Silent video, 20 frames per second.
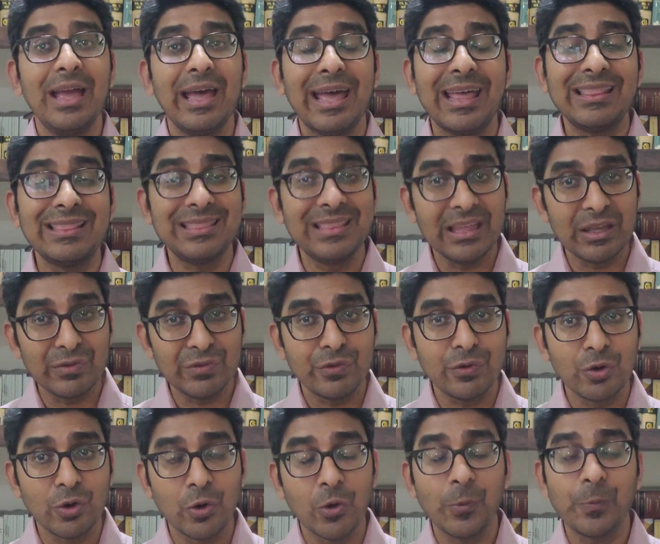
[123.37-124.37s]
and
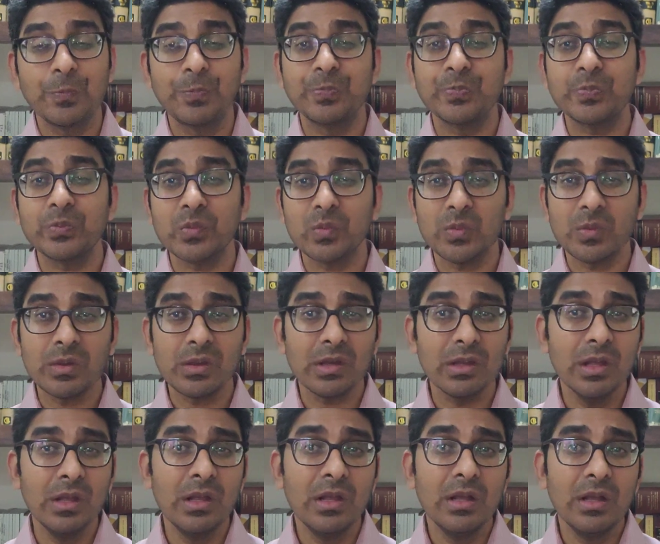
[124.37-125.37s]
therefore,
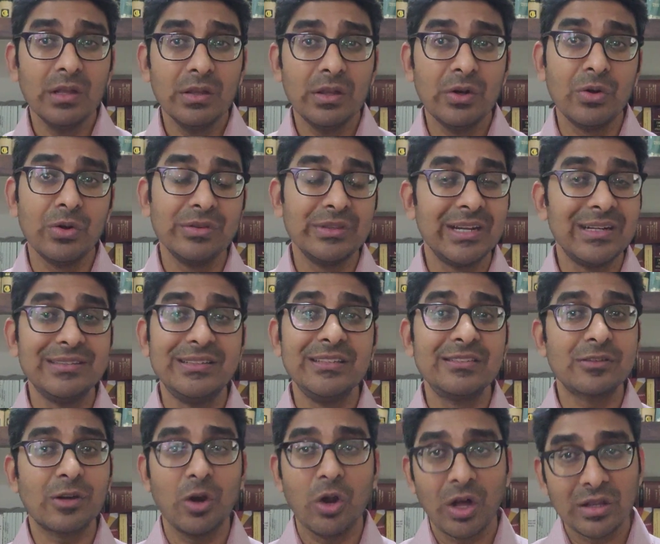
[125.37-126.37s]
that
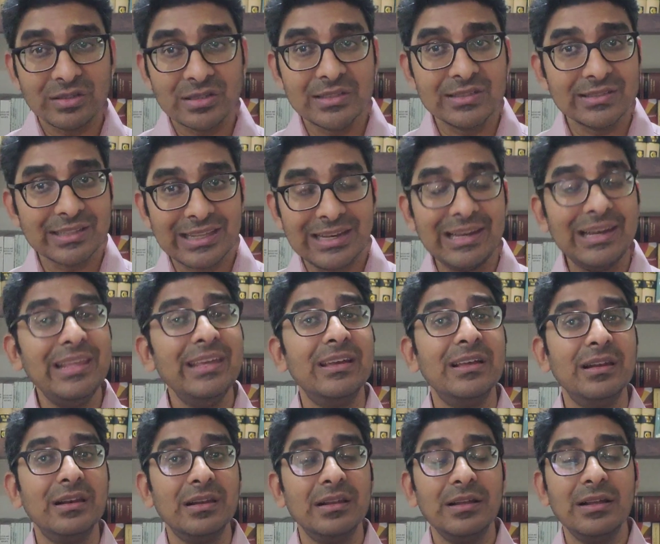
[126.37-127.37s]
this clause is illegal.